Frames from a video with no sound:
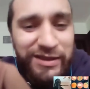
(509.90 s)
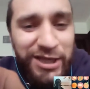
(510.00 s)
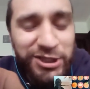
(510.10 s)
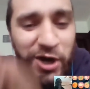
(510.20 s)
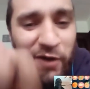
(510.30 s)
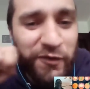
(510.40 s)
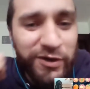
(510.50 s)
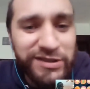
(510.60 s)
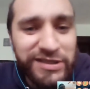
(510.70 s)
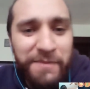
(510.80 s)
teacher of your
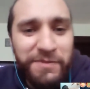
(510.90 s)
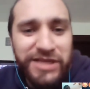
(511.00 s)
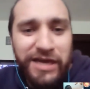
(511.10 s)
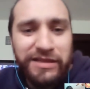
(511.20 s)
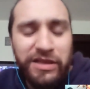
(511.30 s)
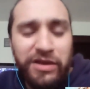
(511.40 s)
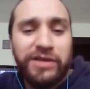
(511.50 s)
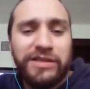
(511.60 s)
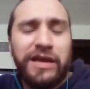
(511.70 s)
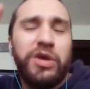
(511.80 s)
subject. You are
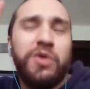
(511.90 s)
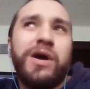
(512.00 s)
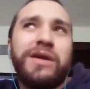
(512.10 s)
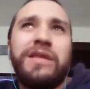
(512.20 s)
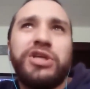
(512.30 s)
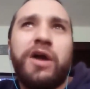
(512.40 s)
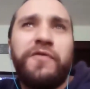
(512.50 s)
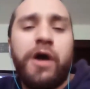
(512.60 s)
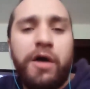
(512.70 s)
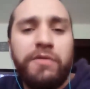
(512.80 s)
the teacher
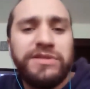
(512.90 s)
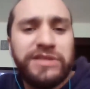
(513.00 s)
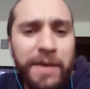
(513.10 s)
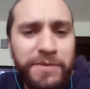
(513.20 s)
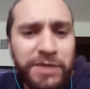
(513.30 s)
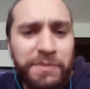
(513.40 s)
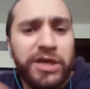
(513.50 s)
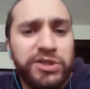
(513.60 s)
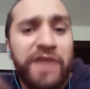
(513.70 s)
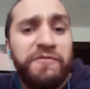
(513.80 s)
of your own subject
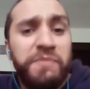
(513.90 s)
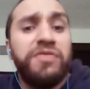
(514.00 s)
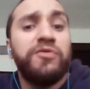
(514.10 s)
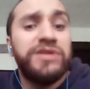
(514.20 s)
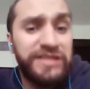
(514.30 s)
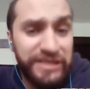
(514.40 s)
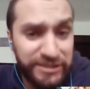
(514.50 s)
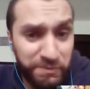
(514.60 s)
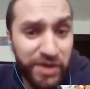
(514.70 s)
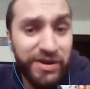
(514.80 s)
because you have been through this
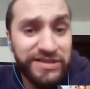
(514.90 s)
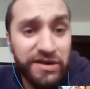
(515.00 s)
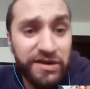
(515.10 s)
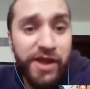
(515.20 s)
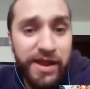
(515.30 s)
experience already.